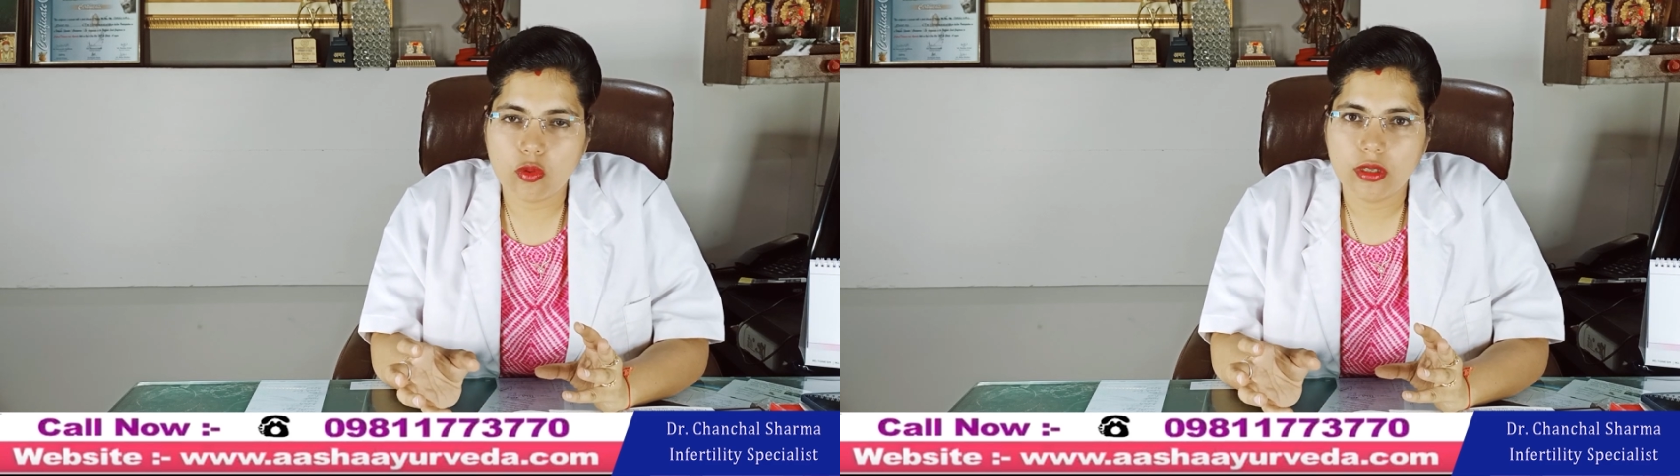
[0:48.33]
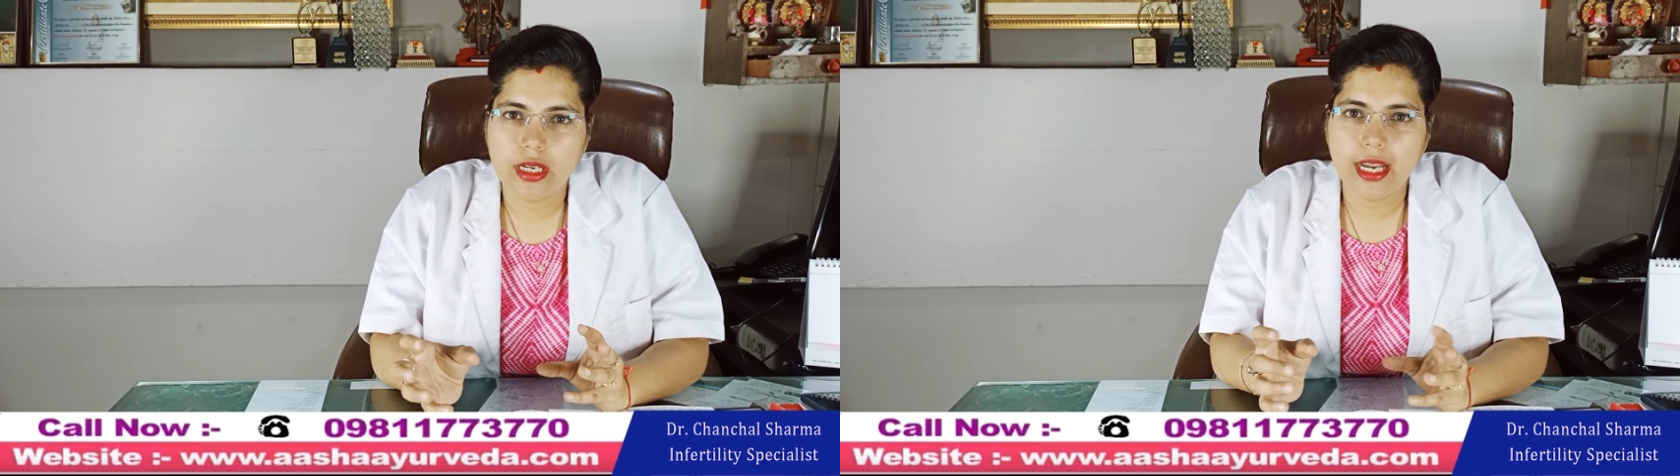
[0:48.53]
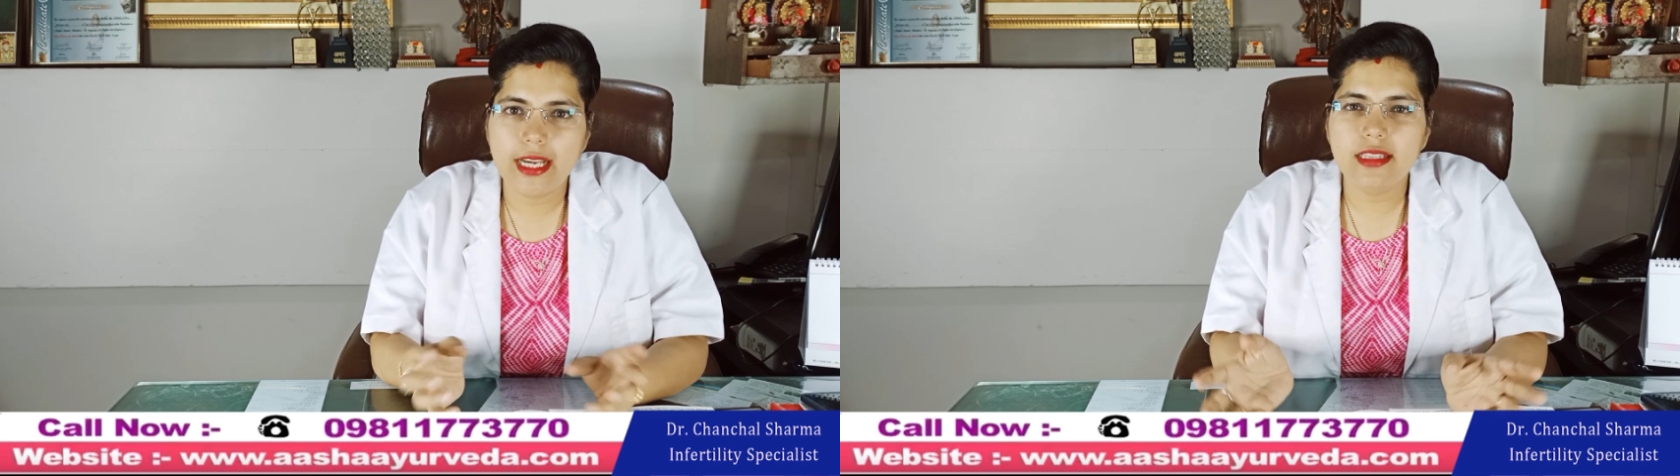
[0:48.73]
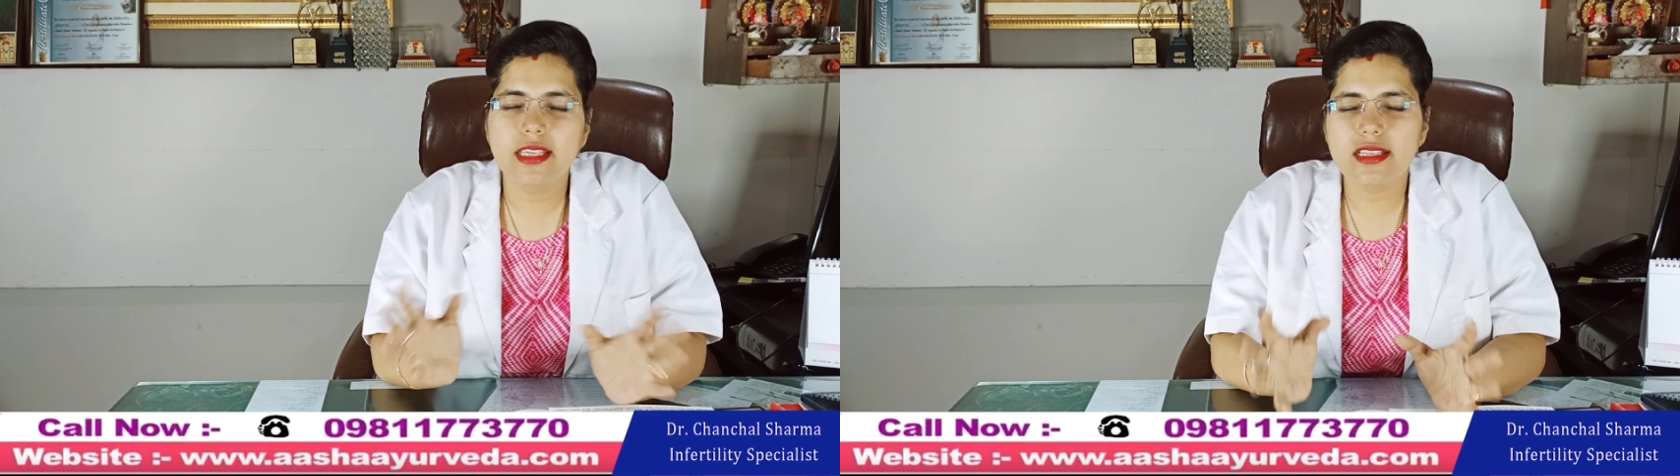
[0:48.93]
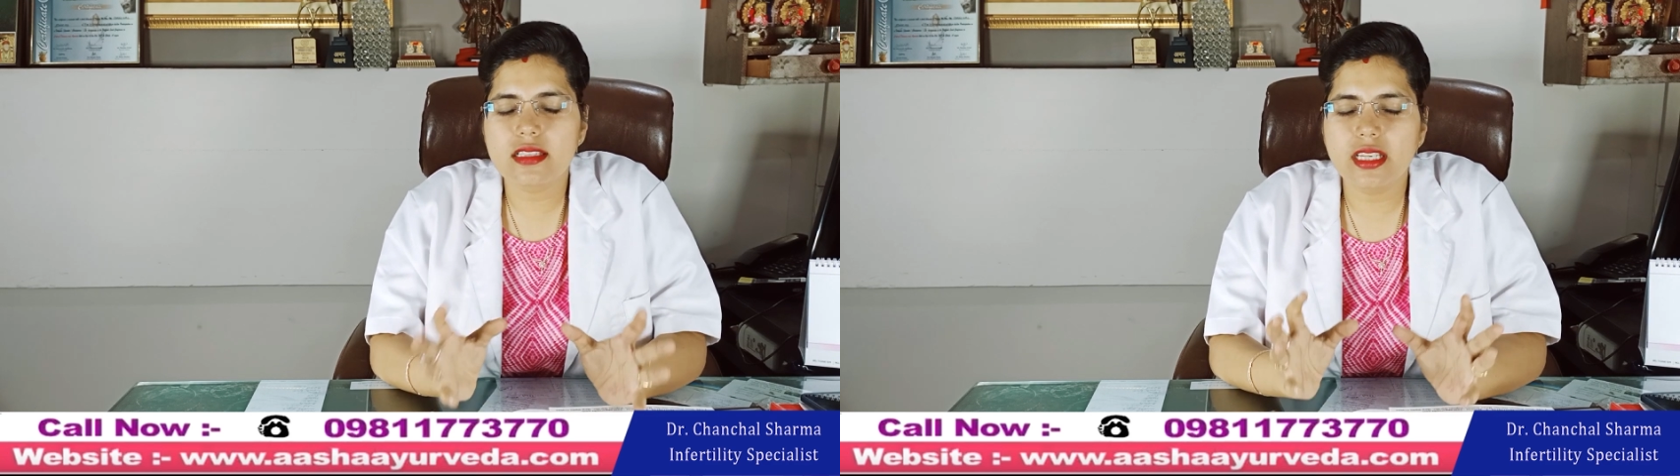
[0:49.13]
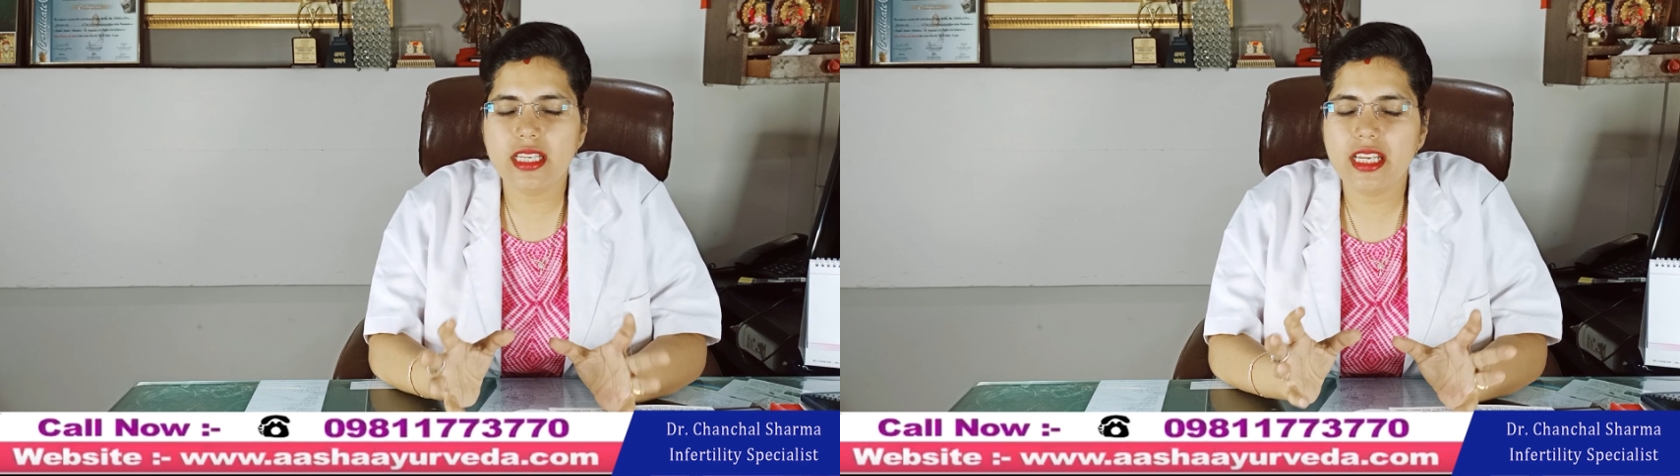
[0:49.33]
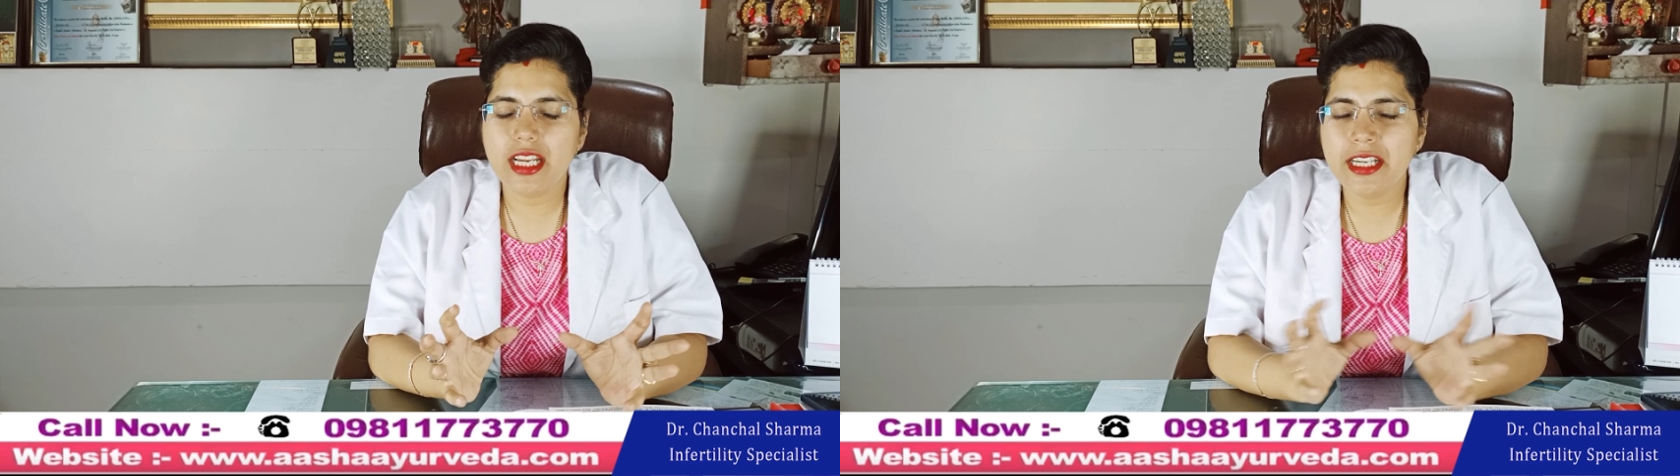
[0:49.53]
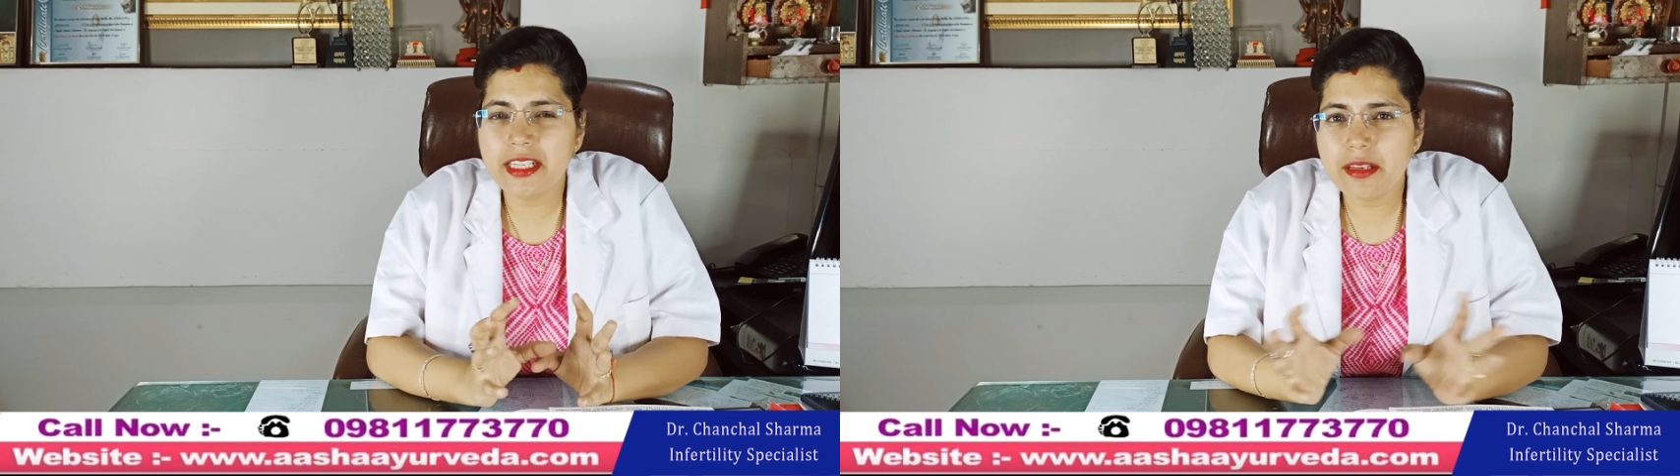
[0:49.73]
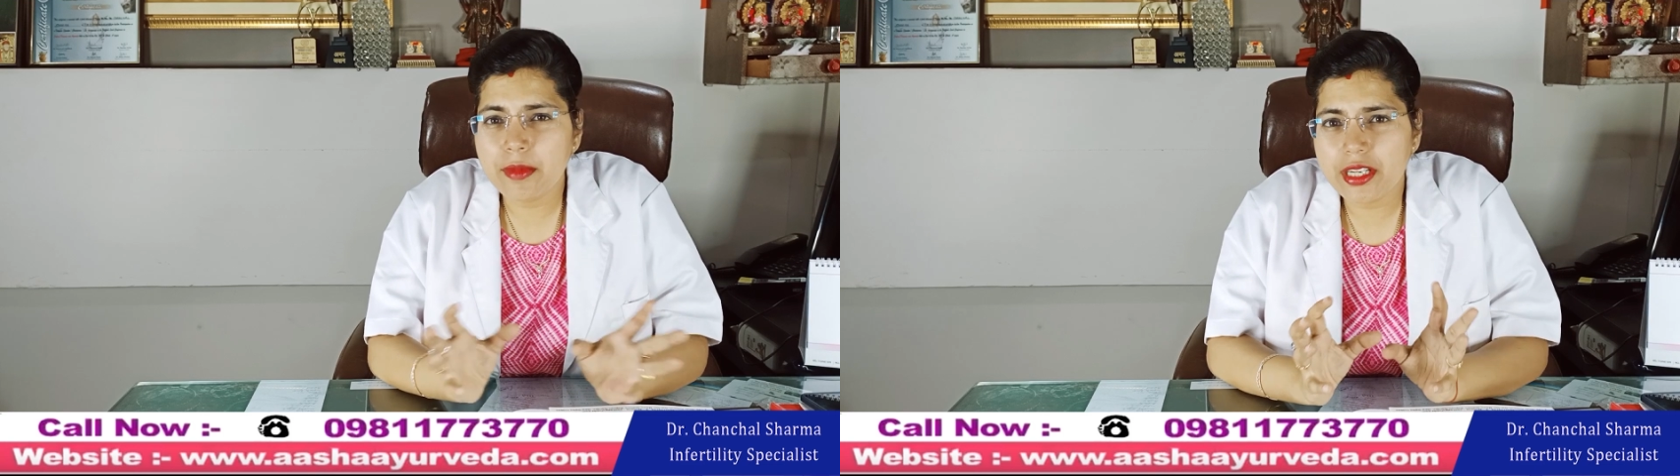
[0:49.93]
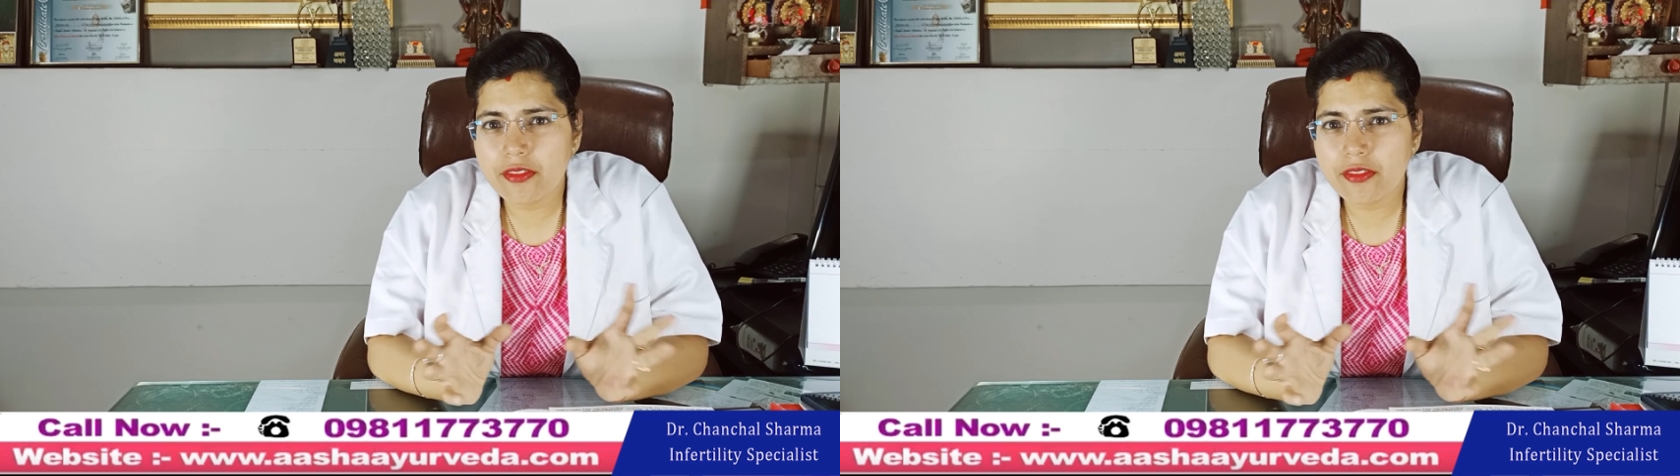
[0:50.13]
And there is an intermittent